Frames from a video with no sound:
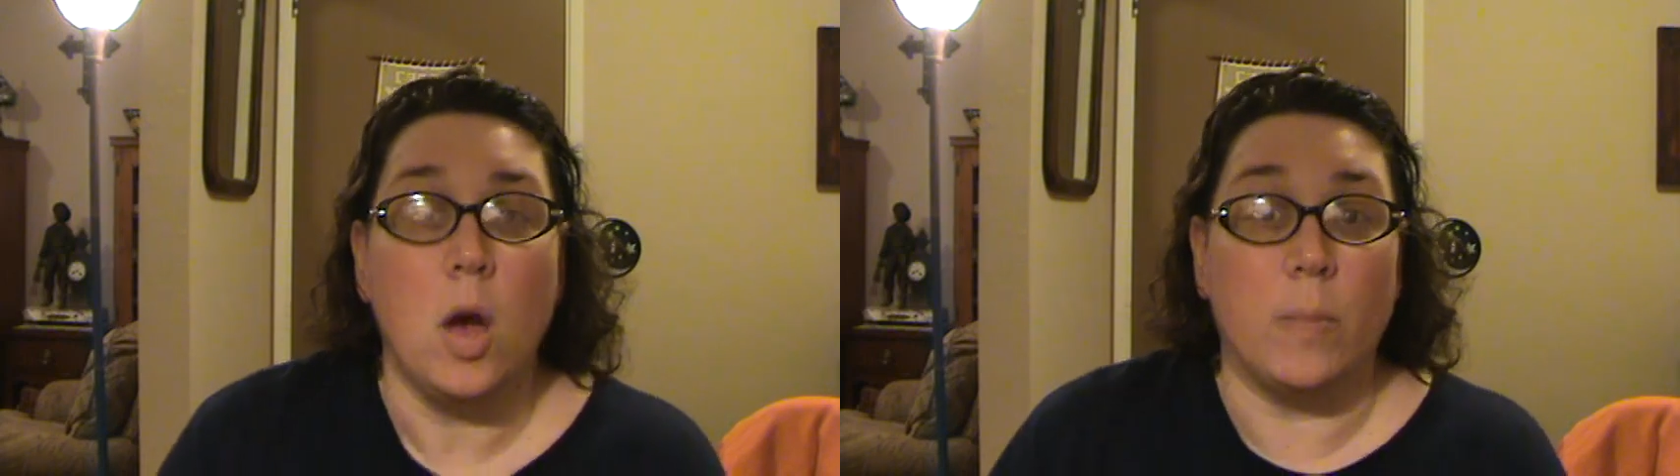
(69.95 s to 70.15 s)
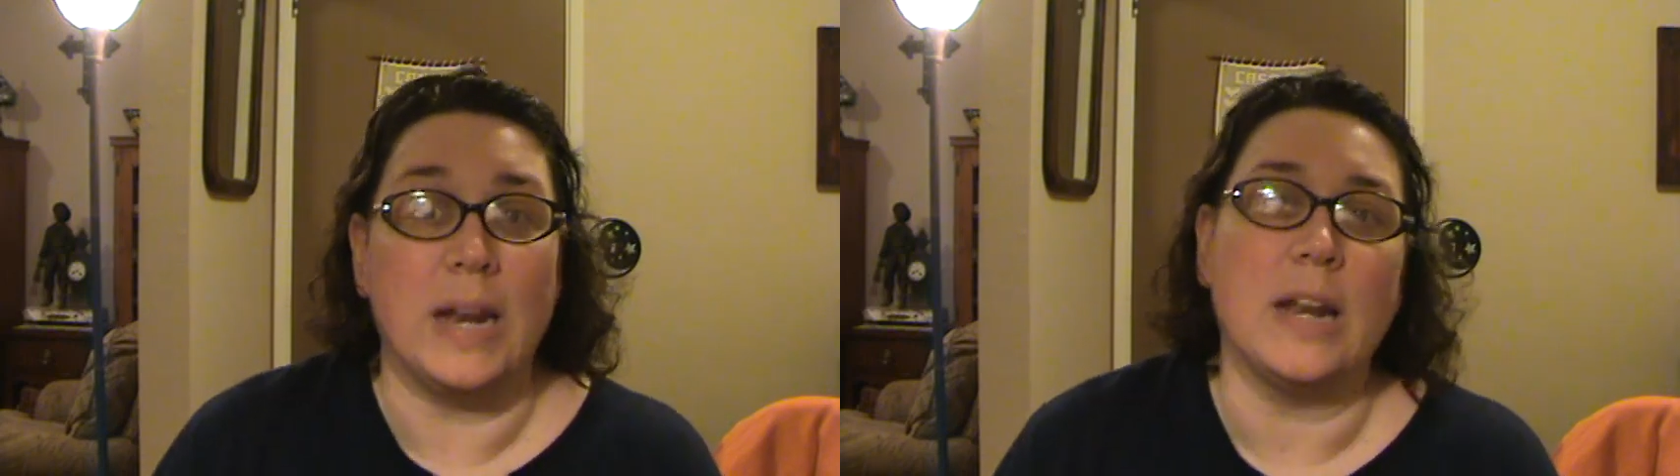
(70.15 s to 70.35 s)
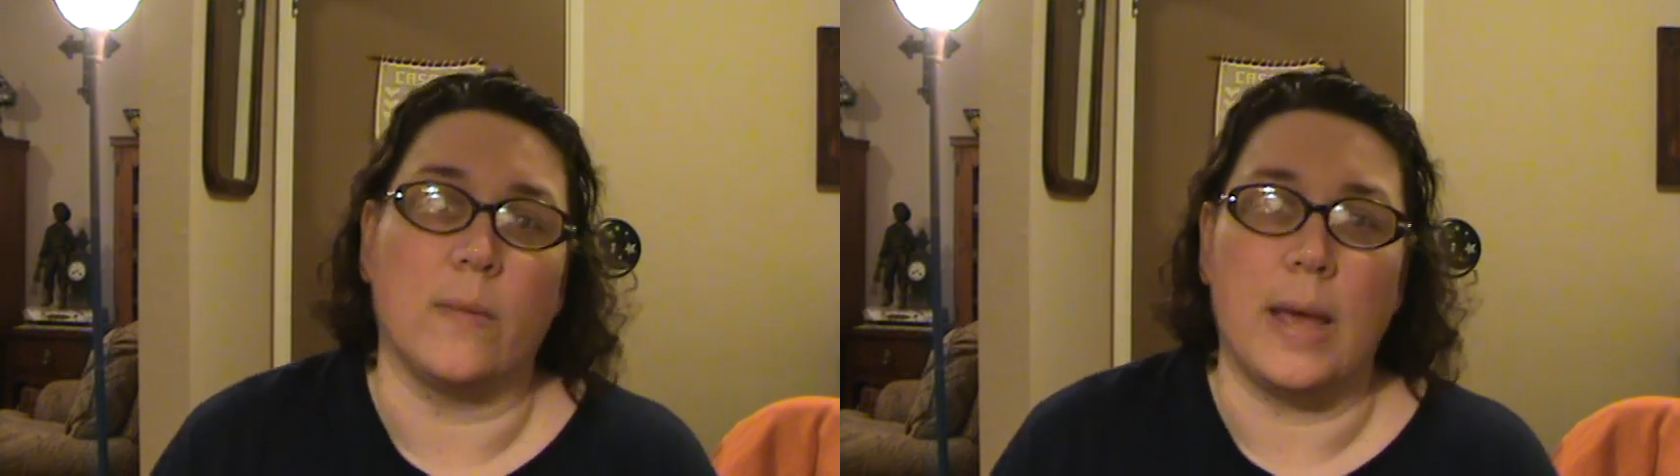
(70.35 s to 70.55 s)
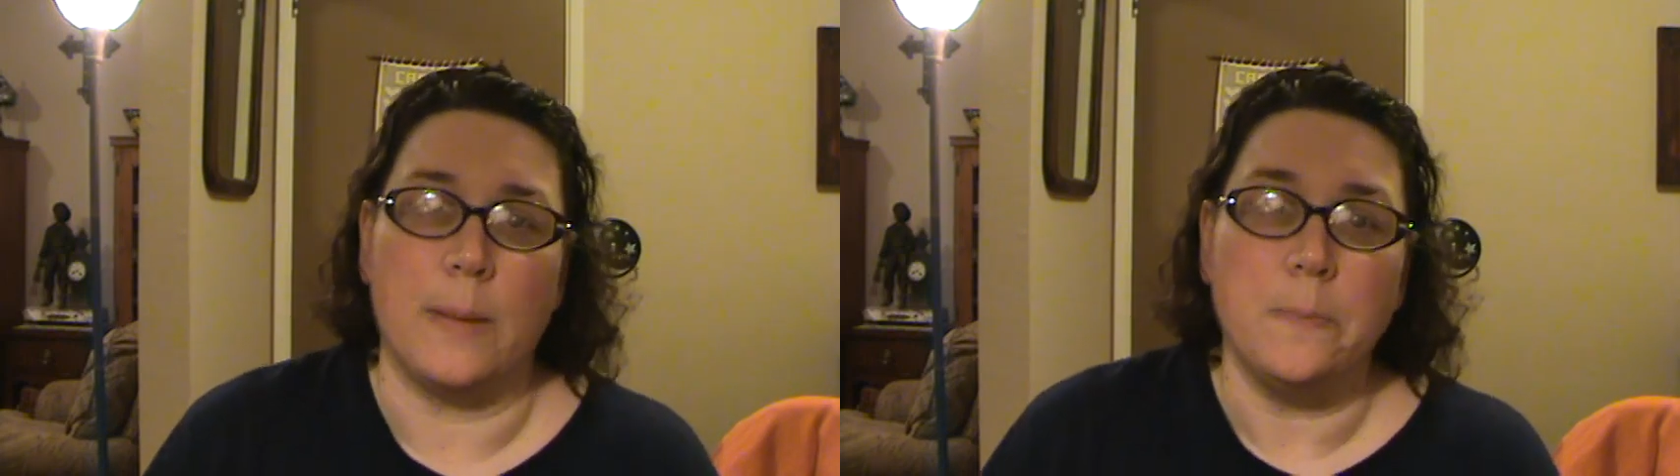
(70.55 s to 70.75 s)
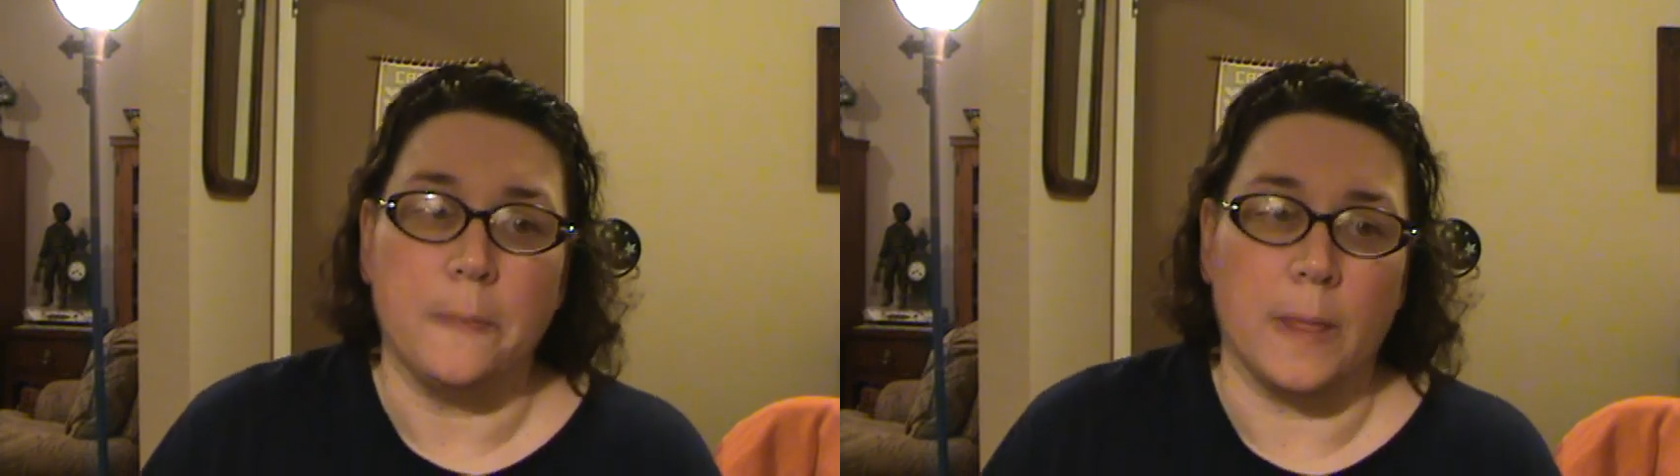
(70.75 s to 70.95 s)
But
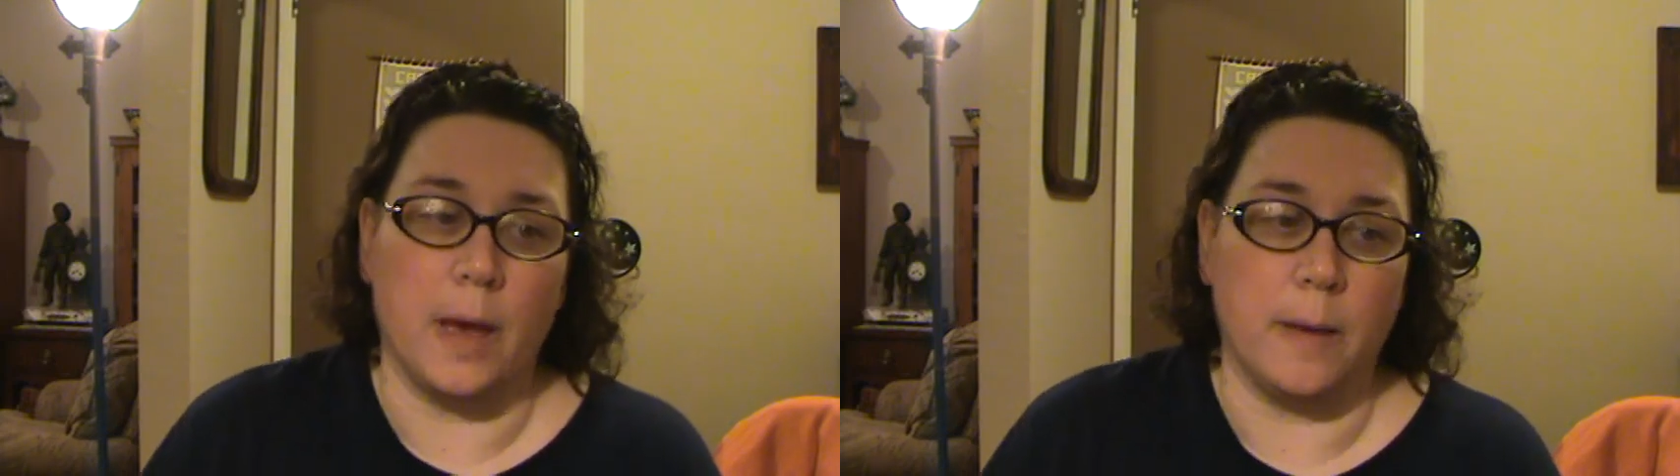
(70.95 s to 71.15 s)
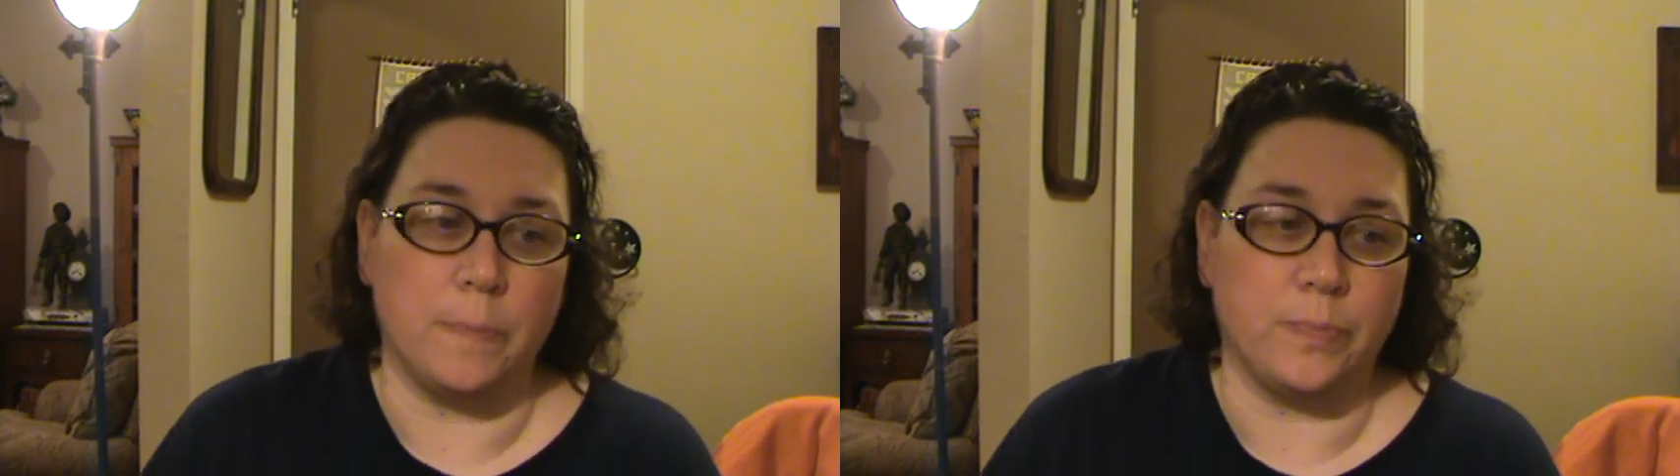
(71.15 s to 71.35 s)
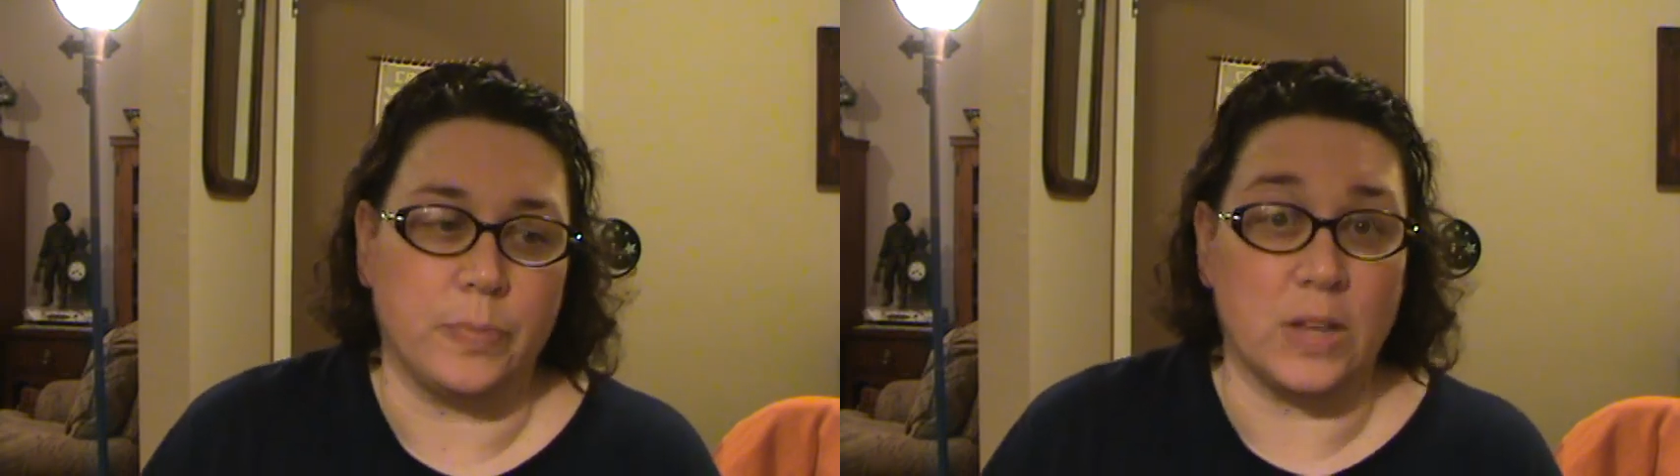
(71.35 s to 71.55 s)
anyway, um,